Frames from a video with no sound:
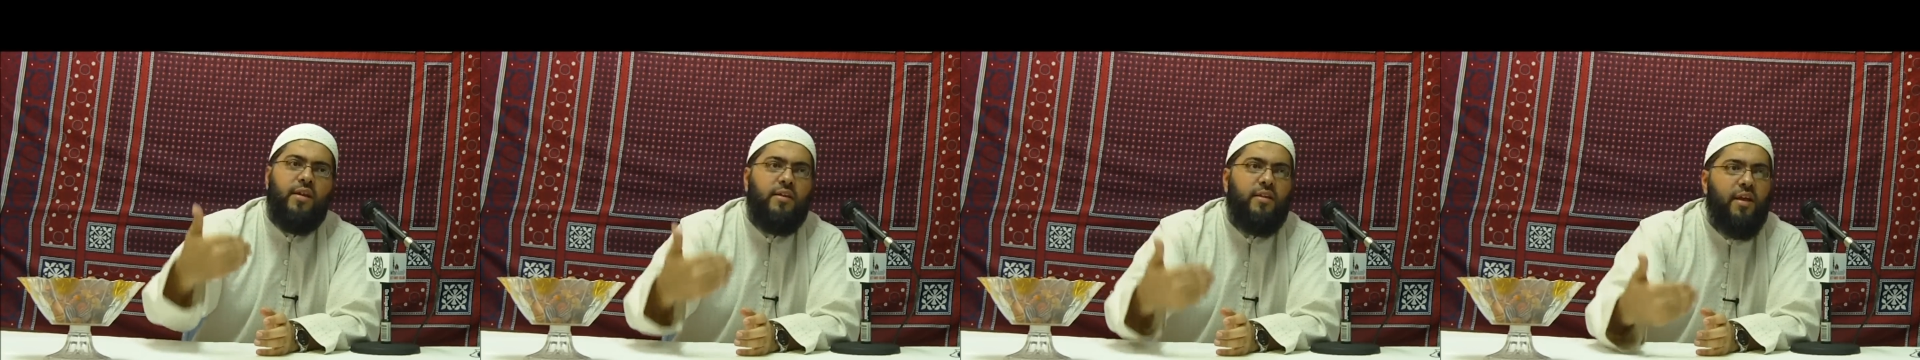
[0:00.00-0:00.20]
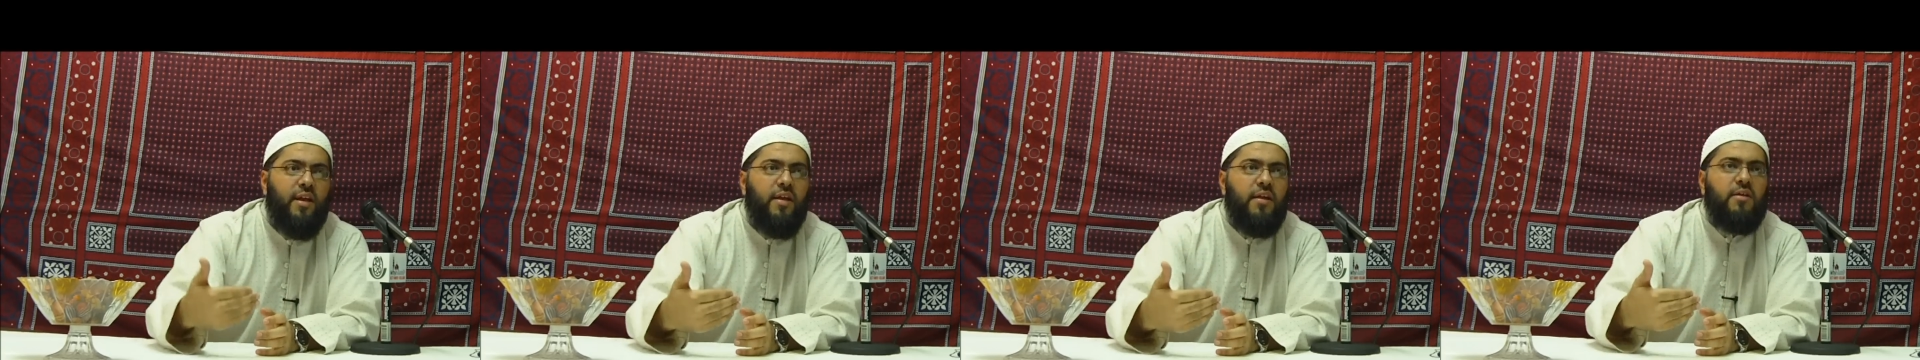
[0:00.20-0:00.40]

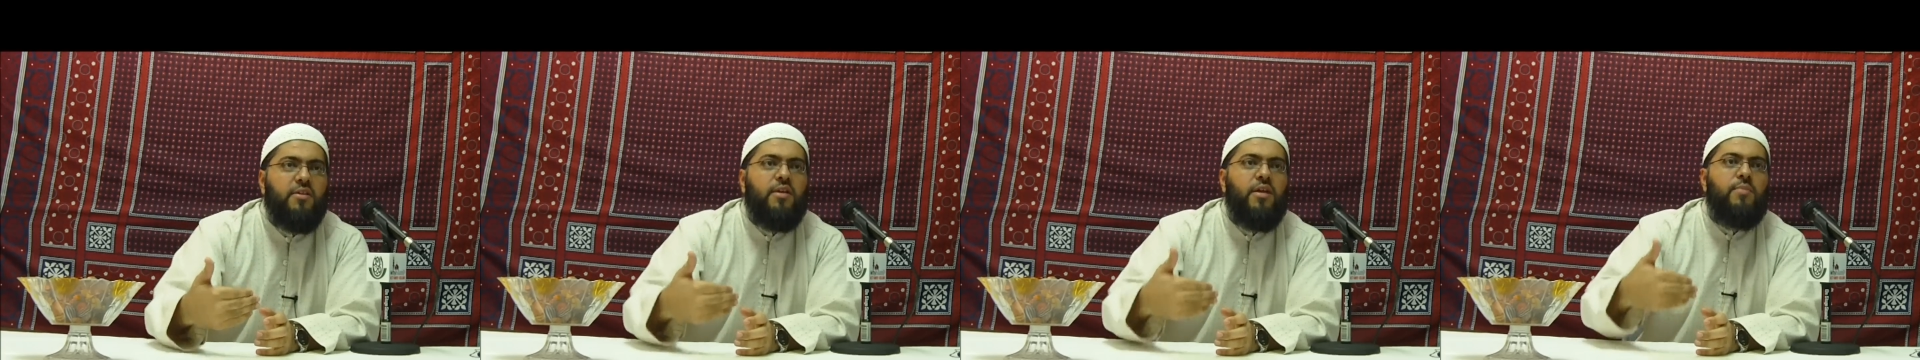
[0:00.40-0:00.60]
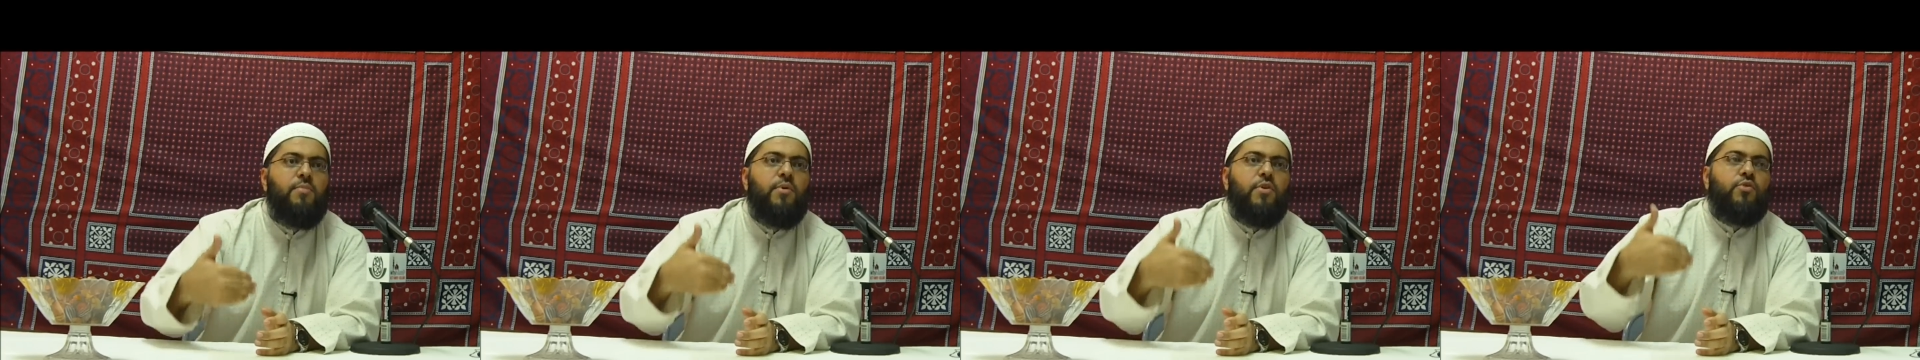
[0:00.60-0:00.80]
digging
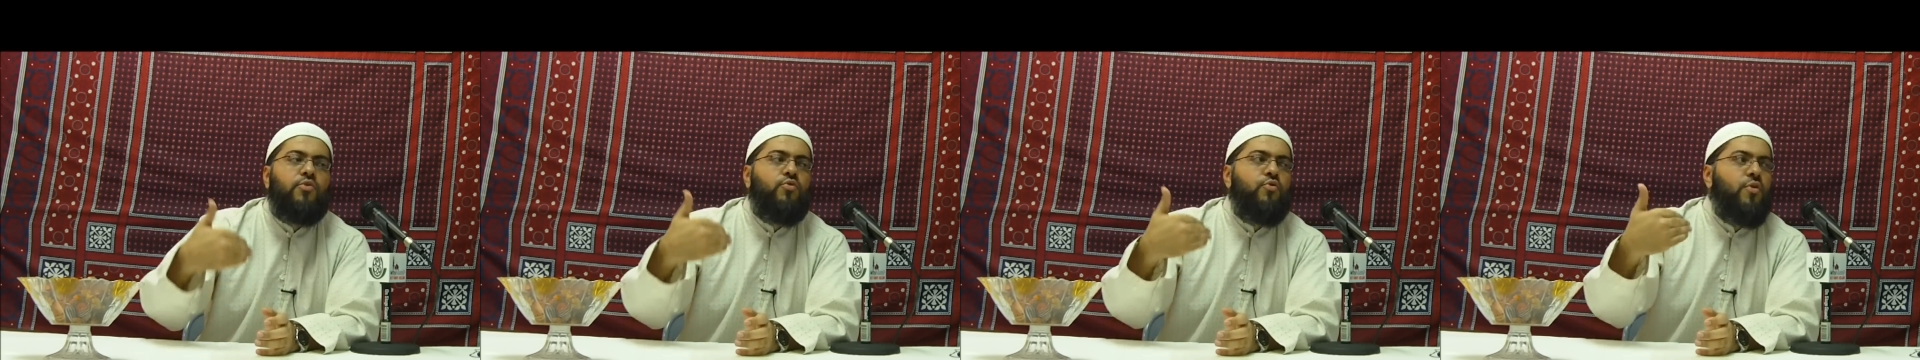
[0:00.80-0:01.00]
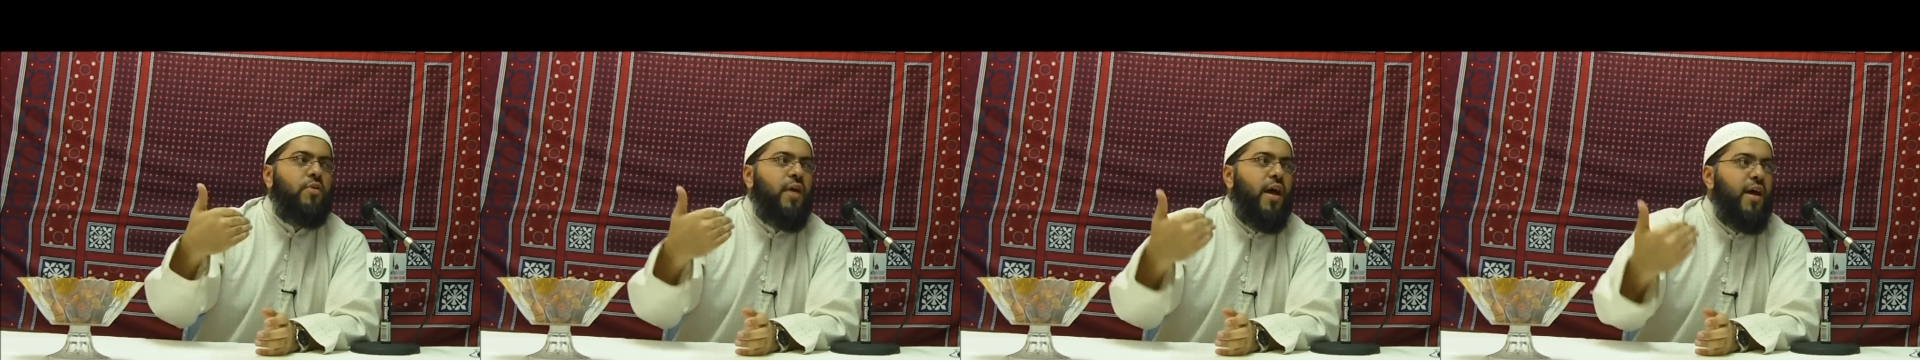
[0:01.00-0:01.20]
deep
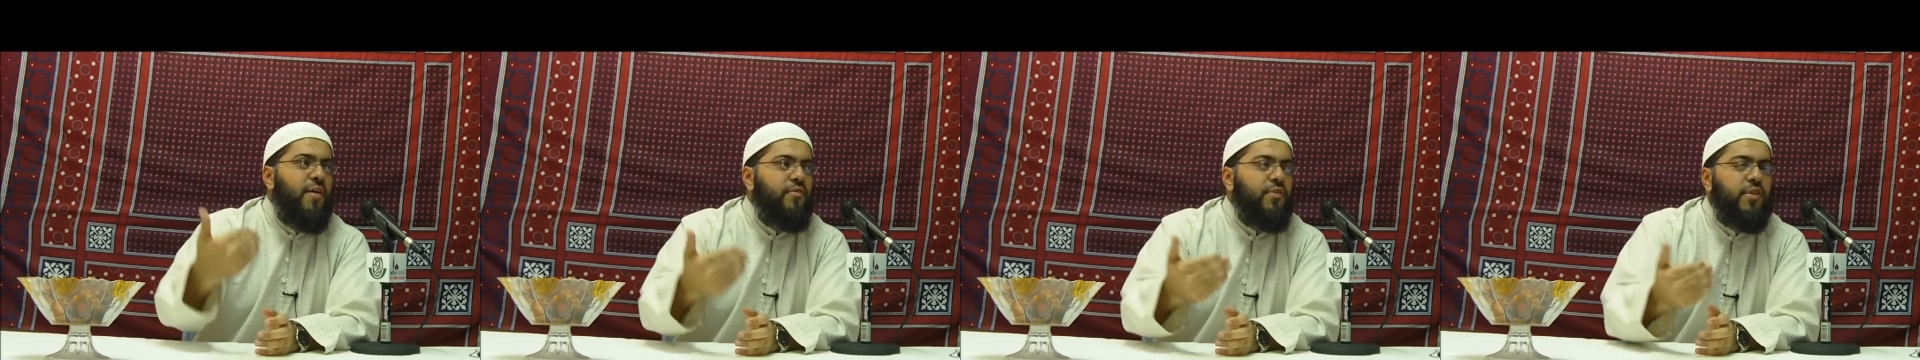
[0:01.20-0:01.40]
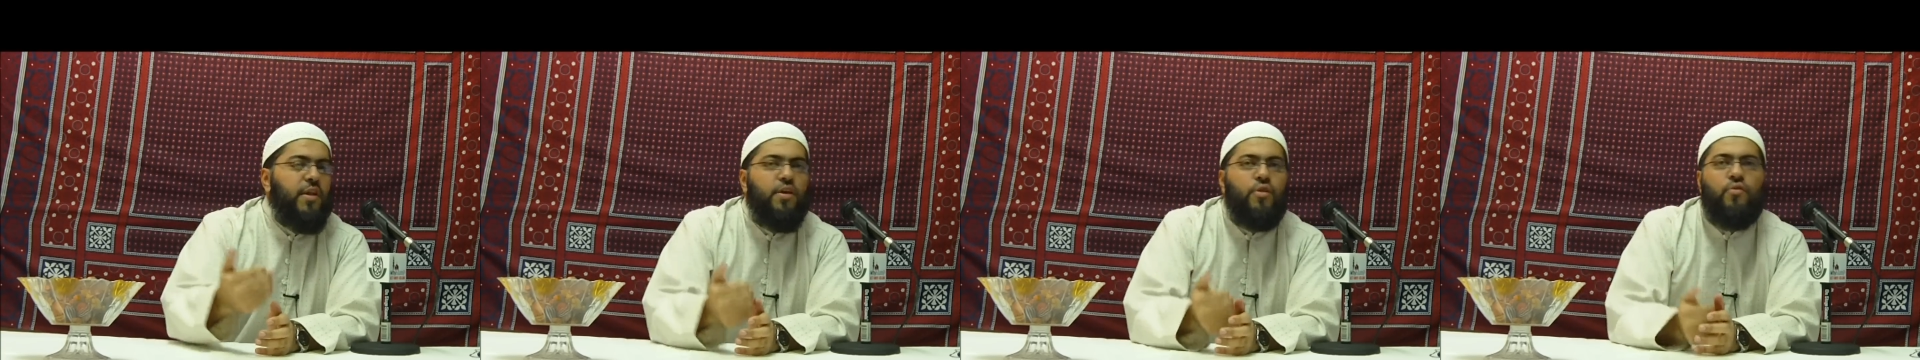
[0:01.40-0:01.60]
into it,
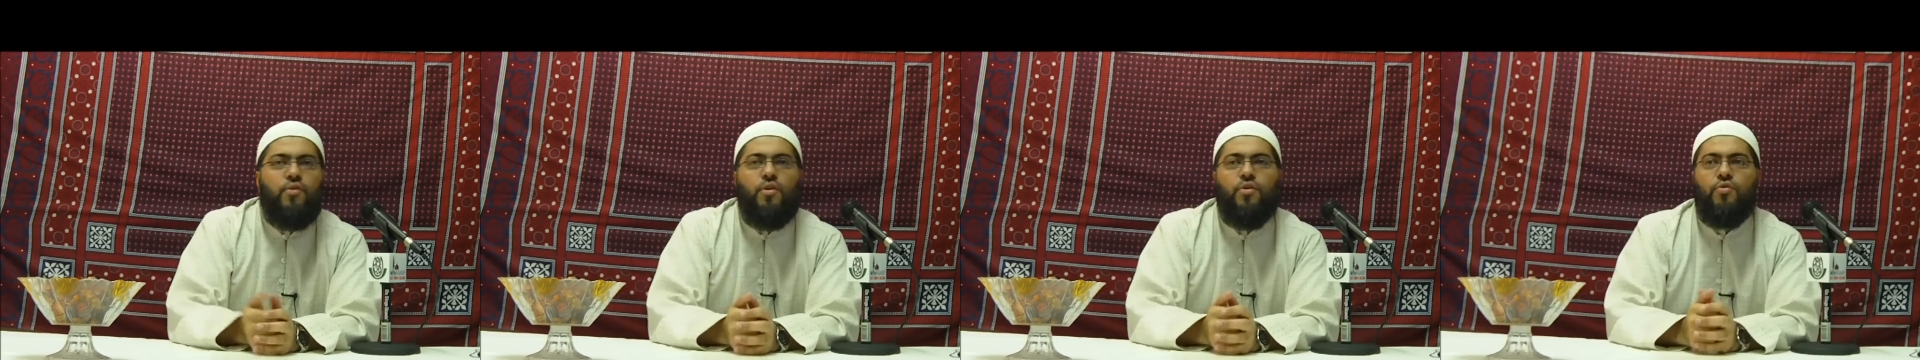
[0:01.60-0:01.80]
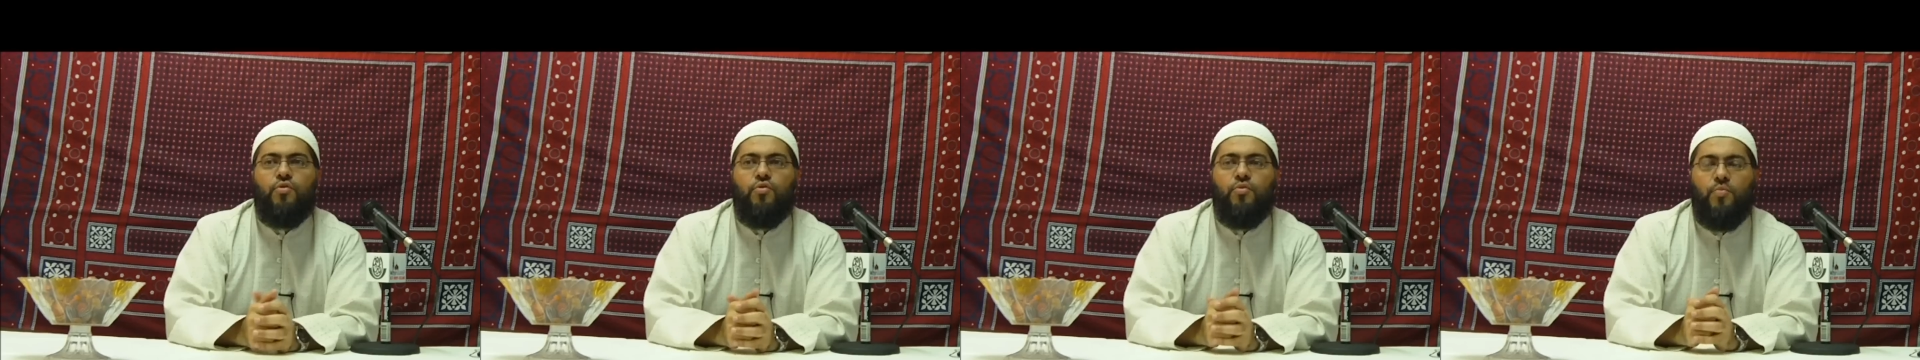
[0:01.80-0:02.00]
having that
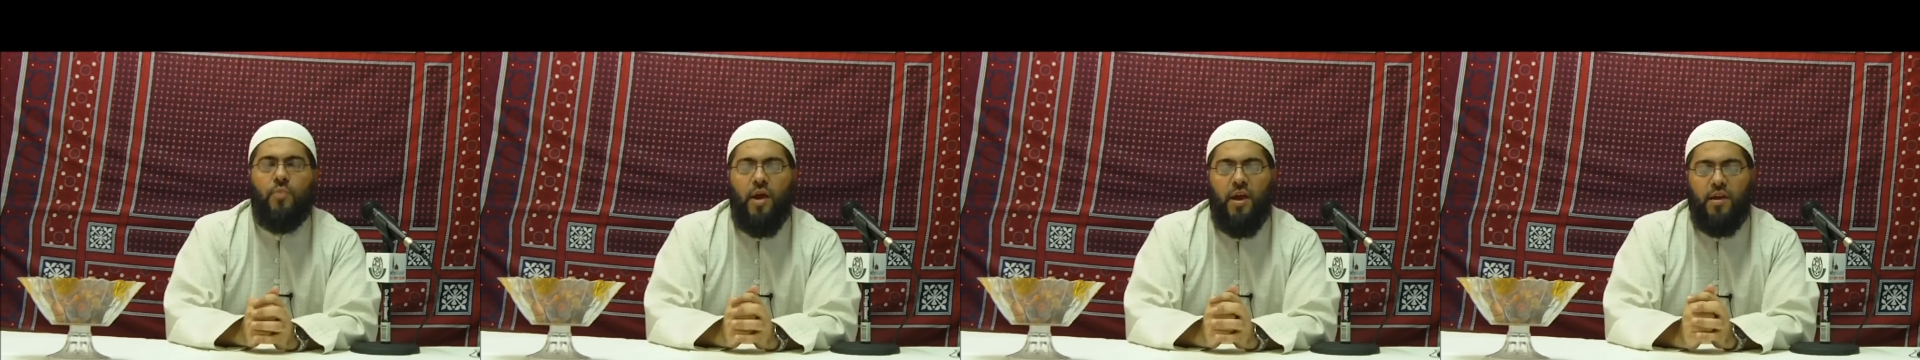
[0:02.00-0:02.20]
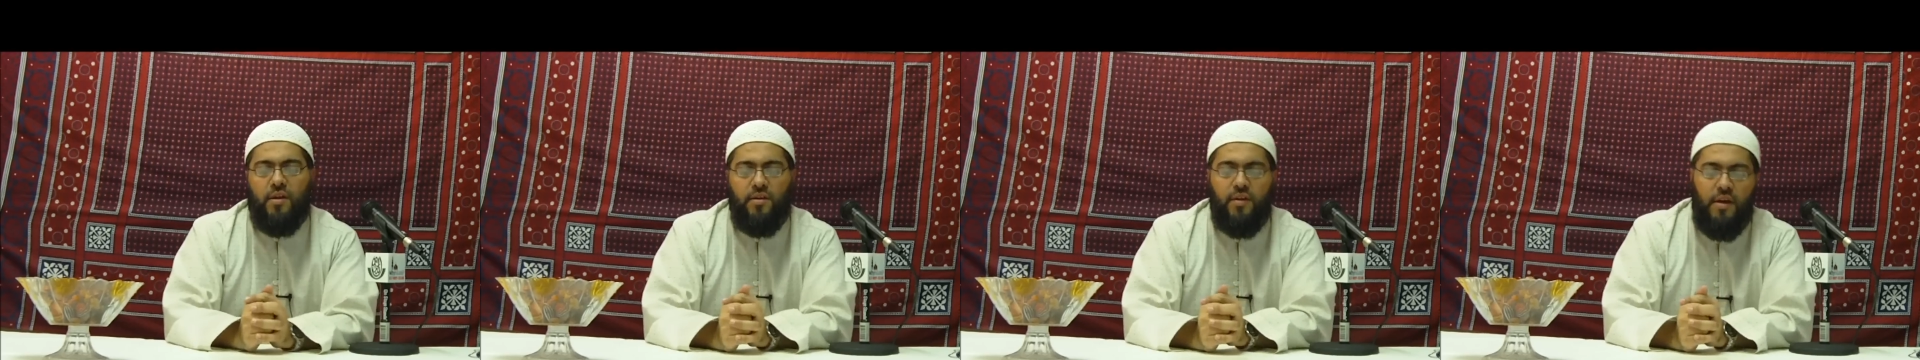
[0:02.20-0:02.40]
critical
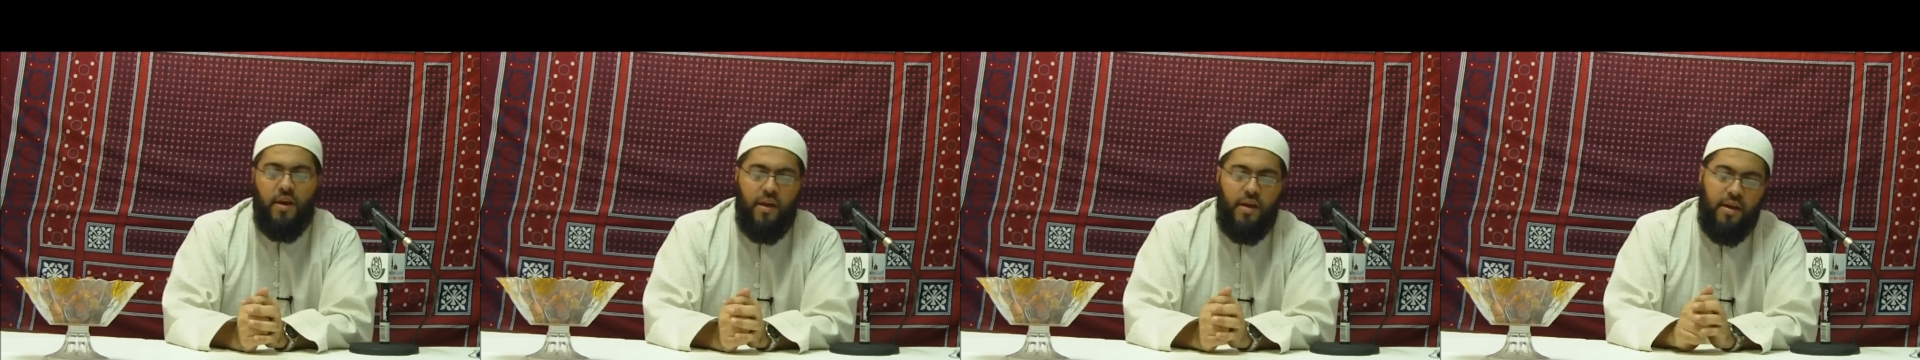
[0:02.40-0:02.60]
mind.